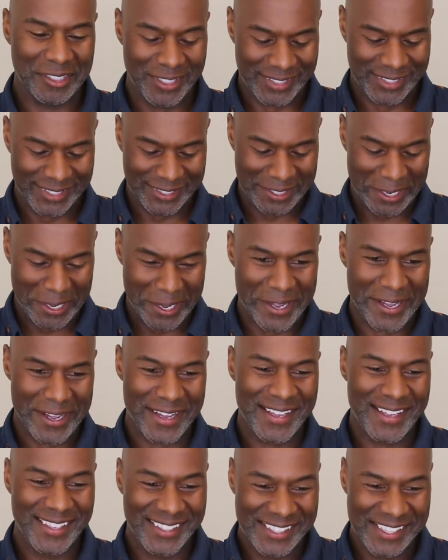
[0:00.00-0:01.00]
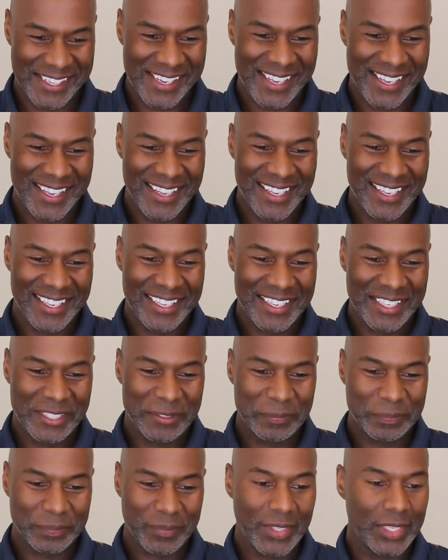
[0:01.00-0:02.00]
Jelissa,
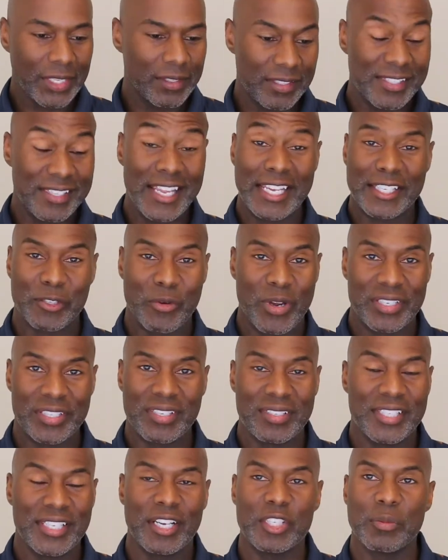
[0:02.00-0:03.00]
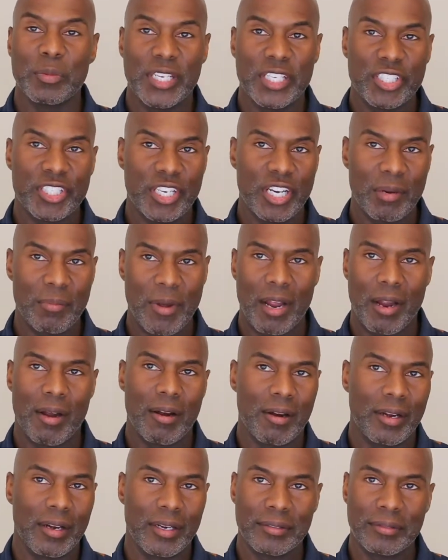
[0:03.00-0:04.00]
this next question tells me to share
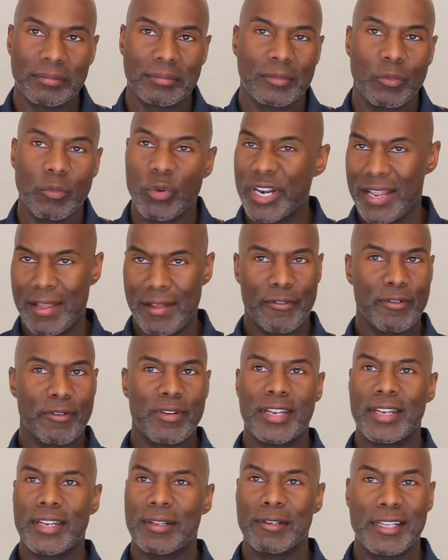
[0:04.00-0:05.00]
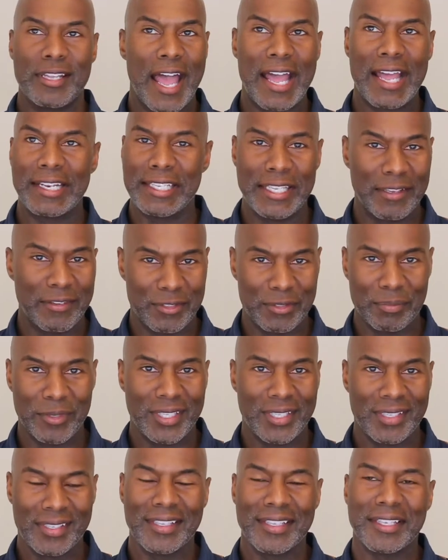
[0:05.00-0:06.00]
my heart, whatever God
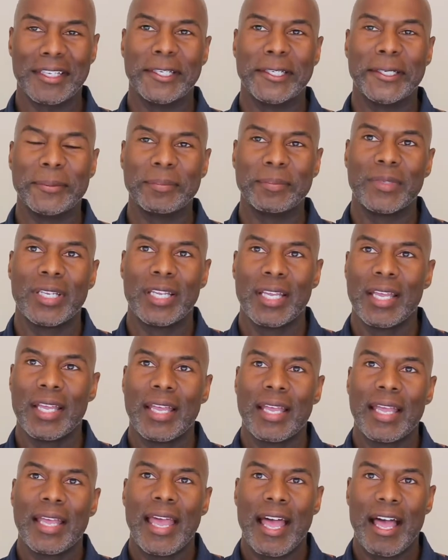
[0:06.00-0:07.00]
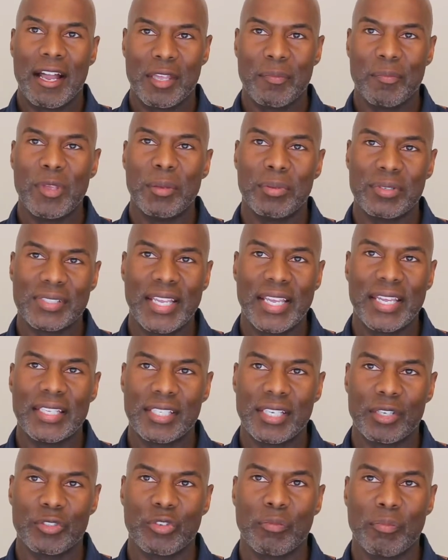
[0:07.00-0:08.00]
gives me. How can people
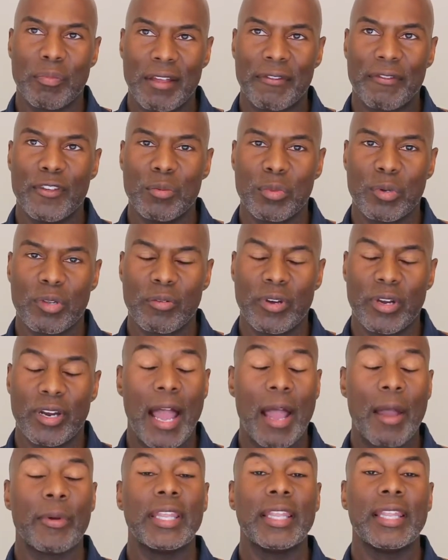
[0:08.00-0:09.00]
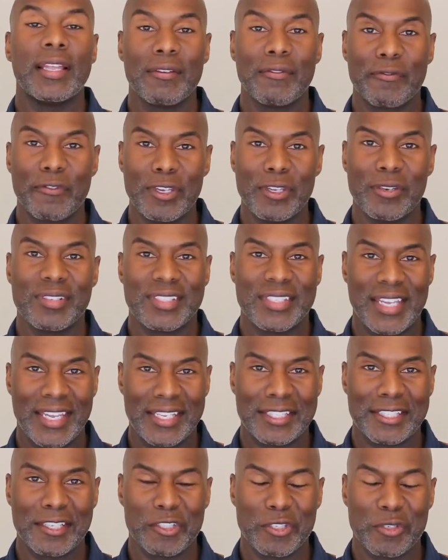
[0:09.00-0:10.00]
stay in touch with my film career? I would love for you to
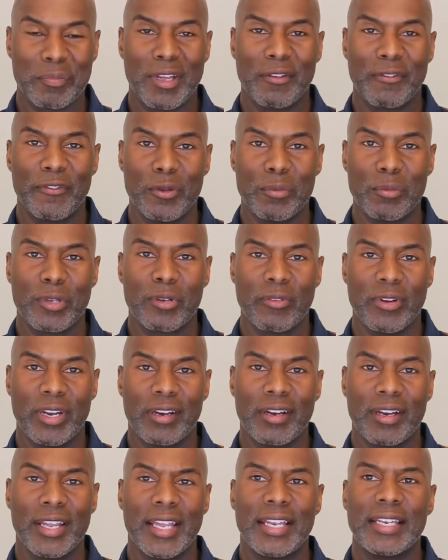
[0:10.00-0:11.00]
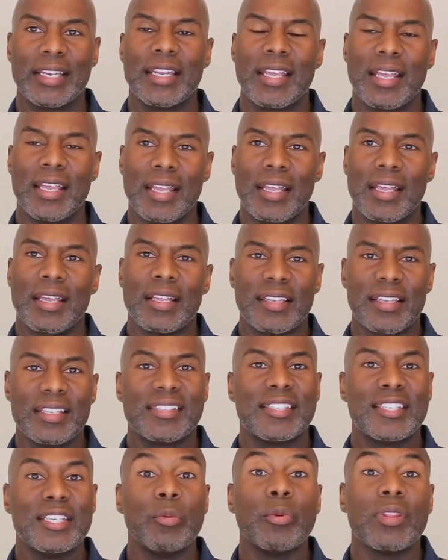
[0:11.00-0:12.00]
stay in touch with my film career, and
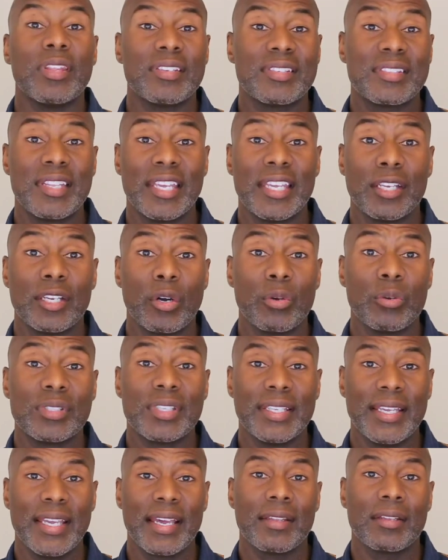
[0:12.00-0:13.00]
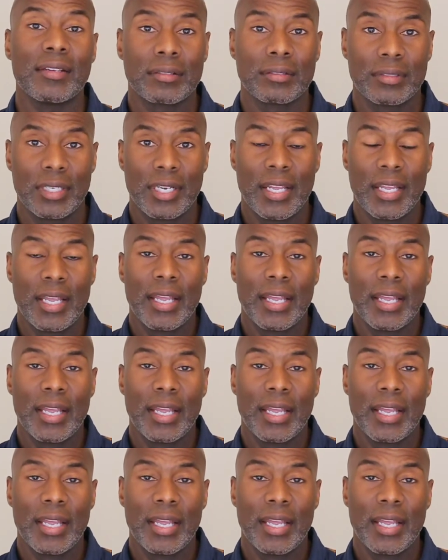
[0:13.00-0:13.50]
let's see where this thing goes together.